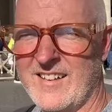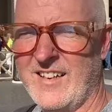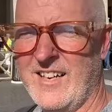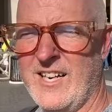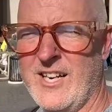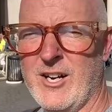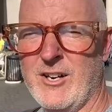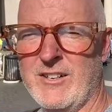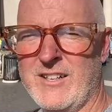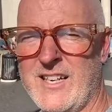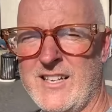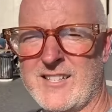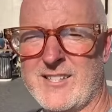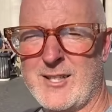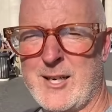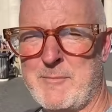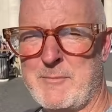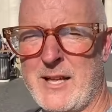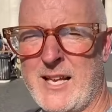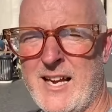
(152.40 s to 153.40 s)
You don't need
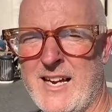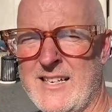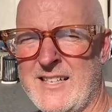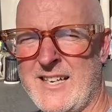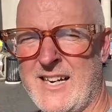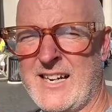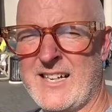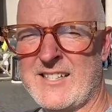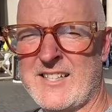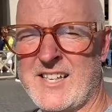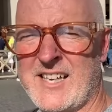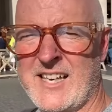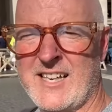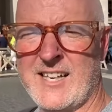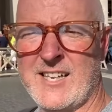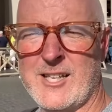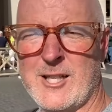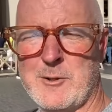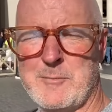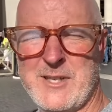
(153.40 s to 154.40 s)
skip the line tickets to get
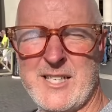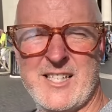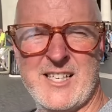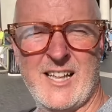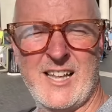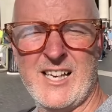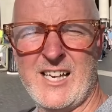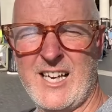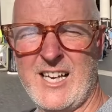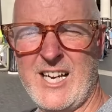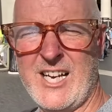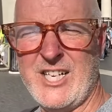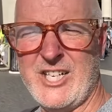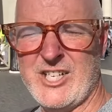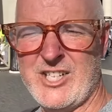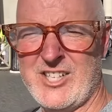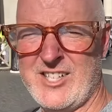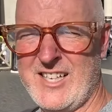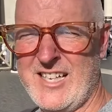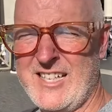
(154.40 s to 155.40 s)
into the Basilica, you
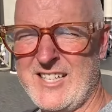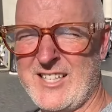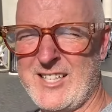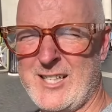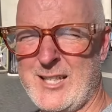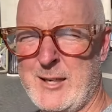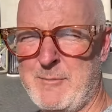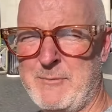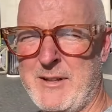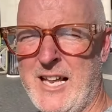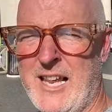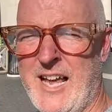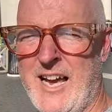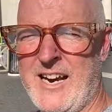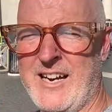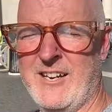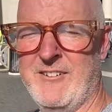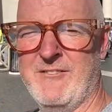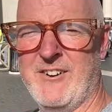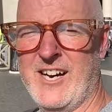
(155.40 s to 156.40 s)
just need skip the
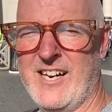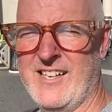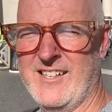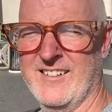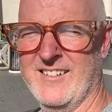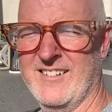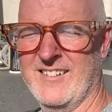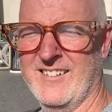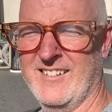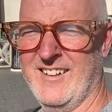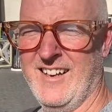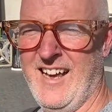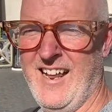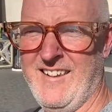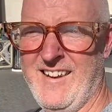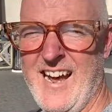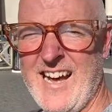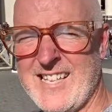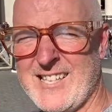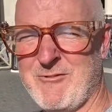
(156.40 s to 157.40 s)
line advice. And
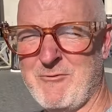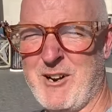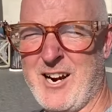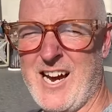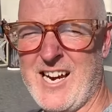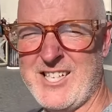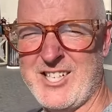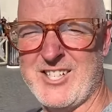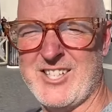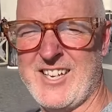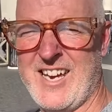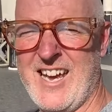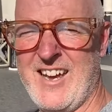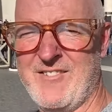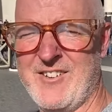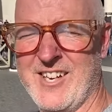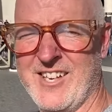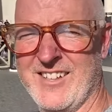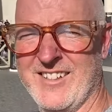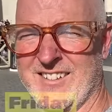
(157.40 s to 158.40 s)
that's what I just
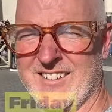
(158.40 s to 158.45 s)
gave you.